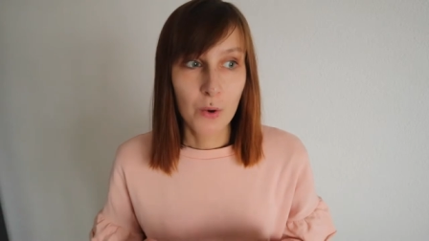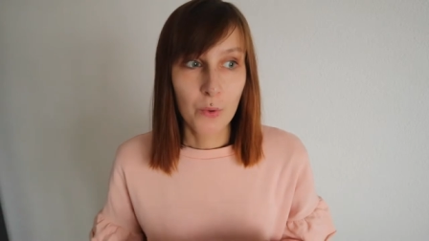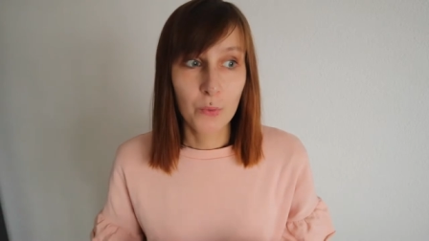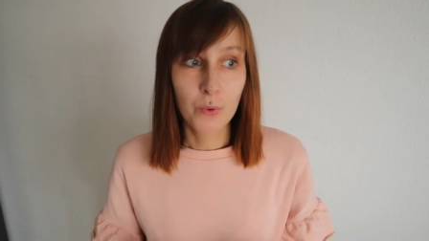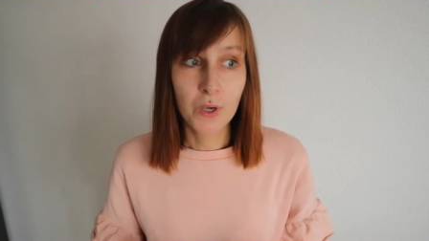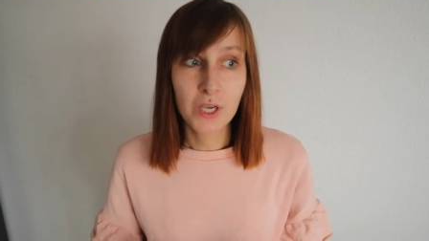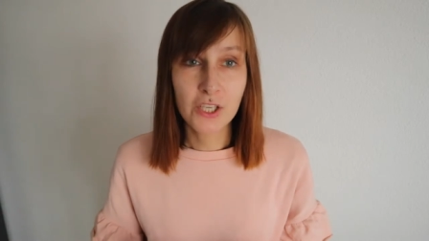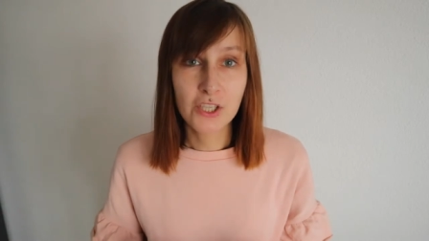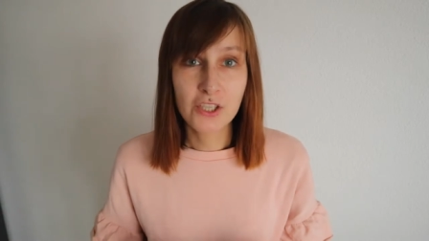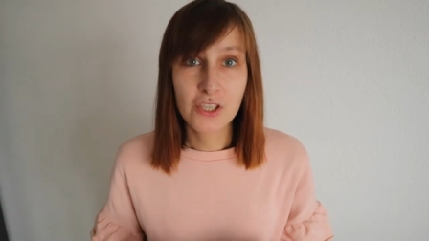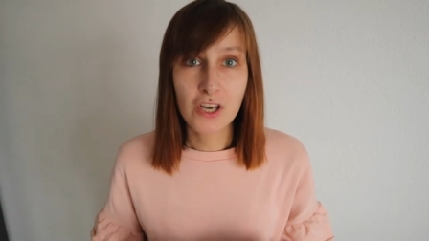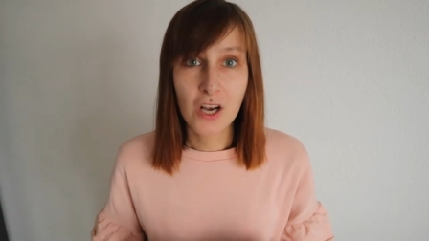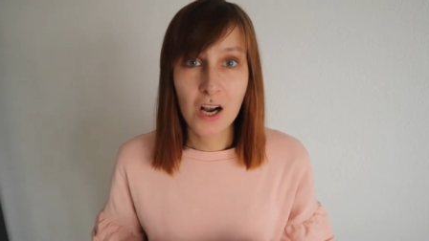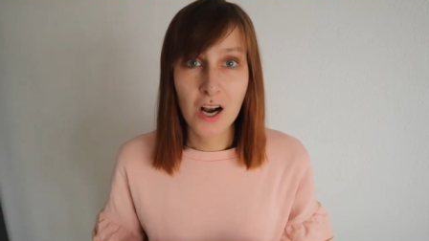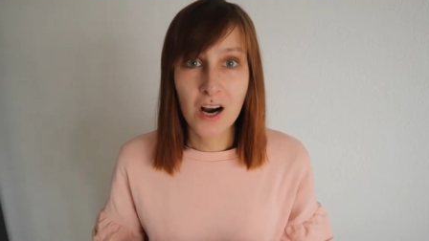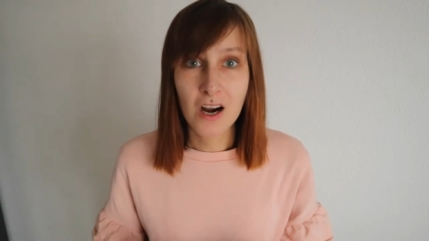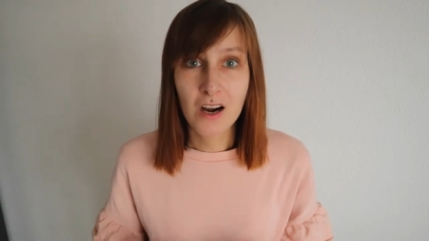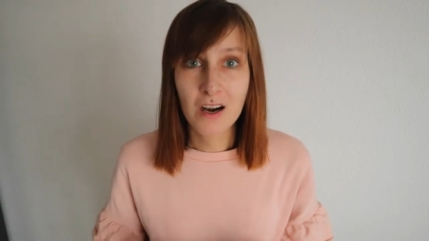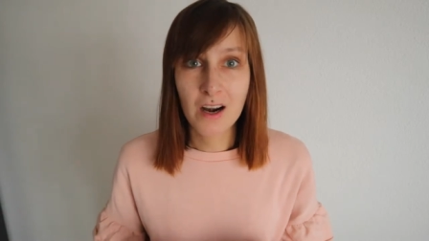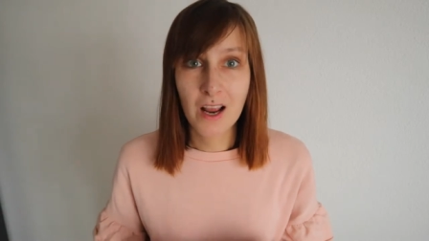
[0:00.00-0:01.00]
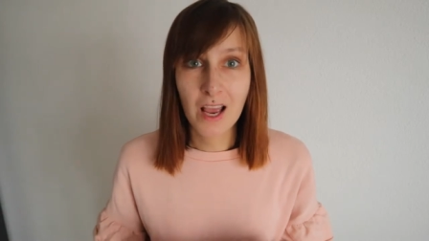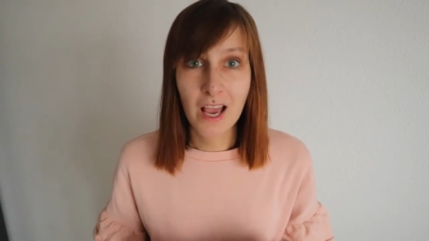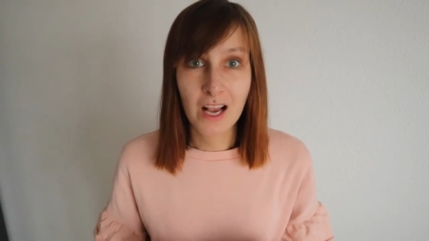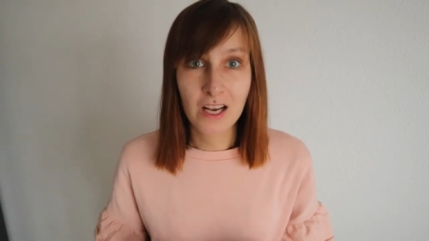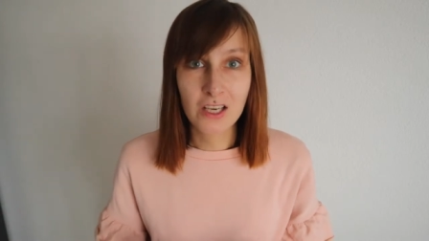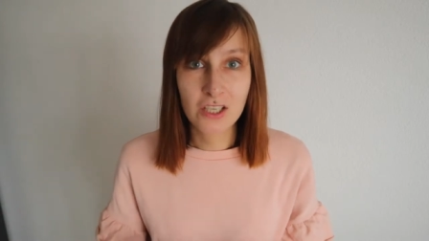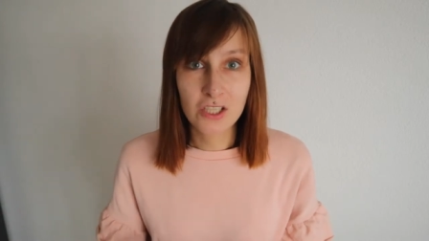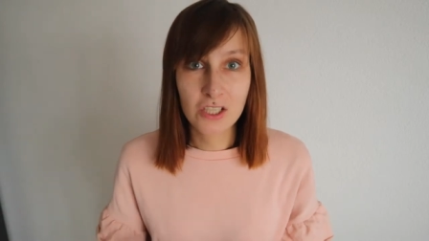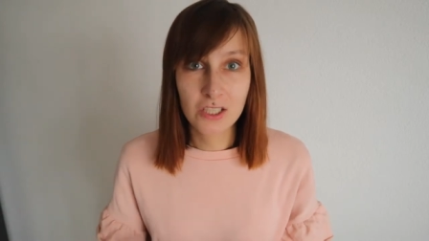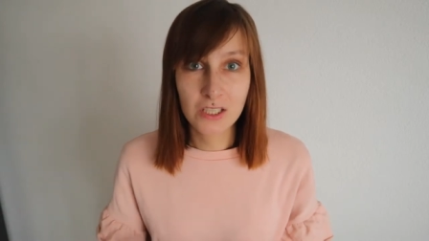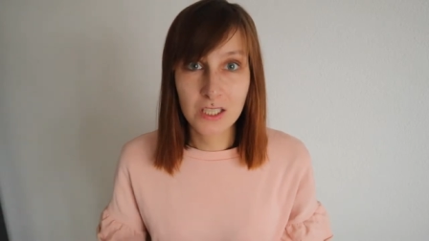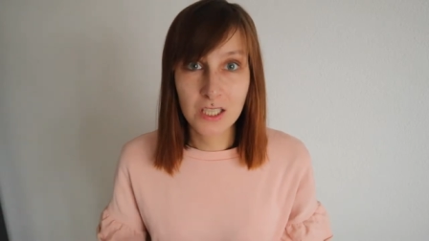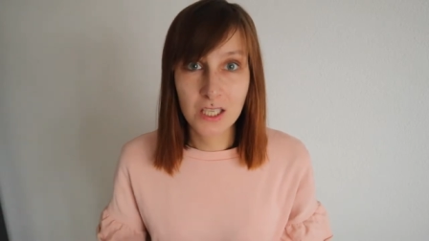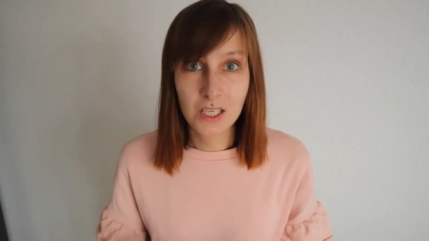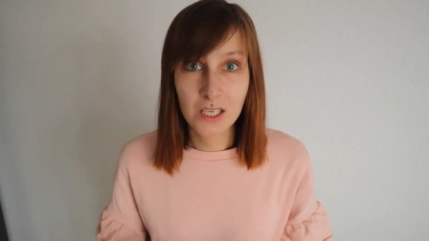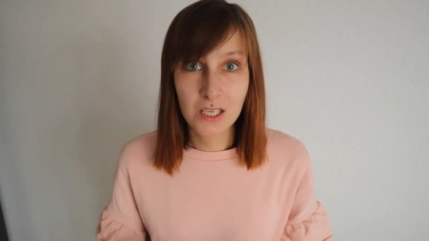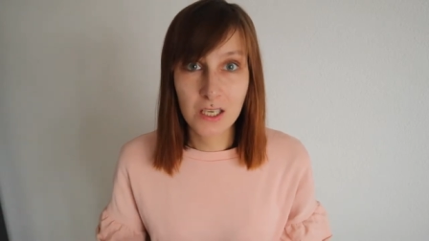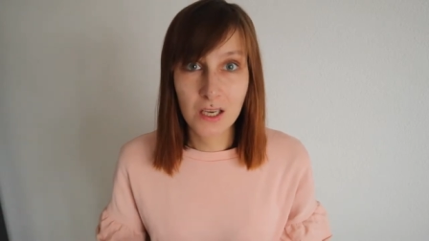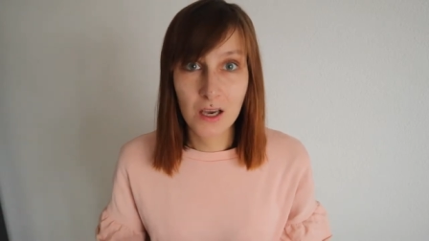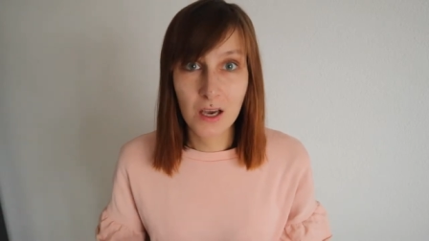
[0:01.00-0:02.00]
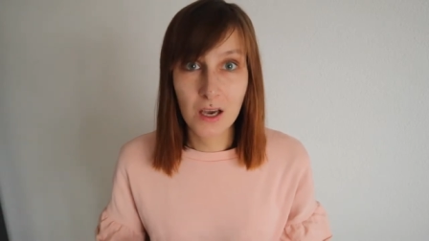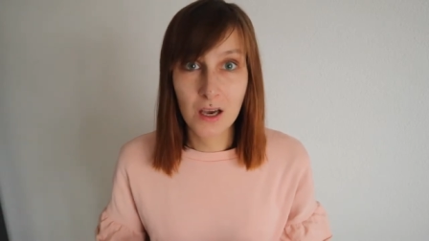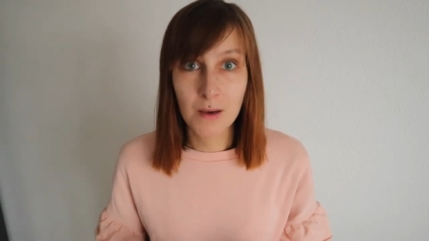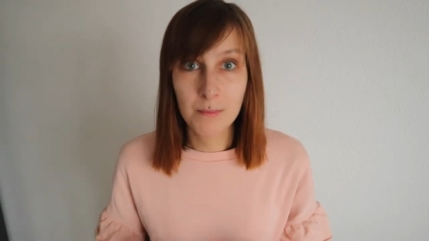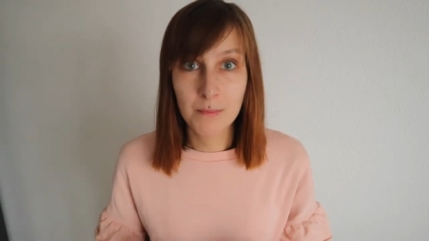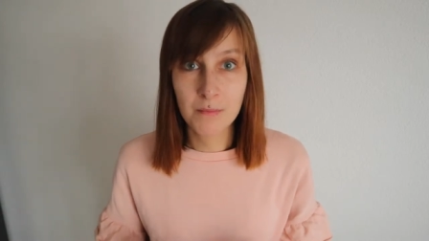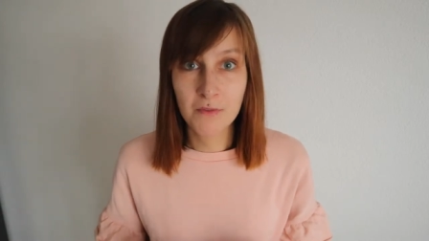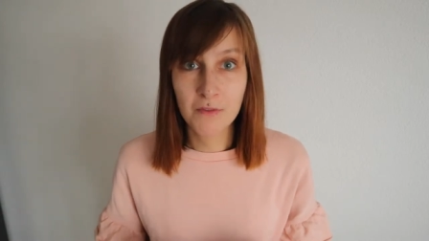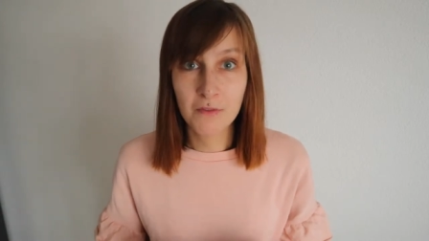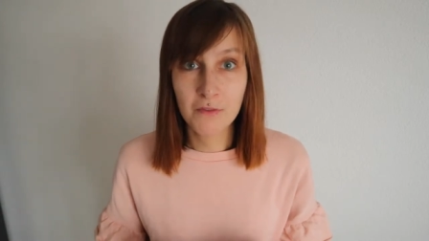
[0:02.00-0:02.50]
which are actually um,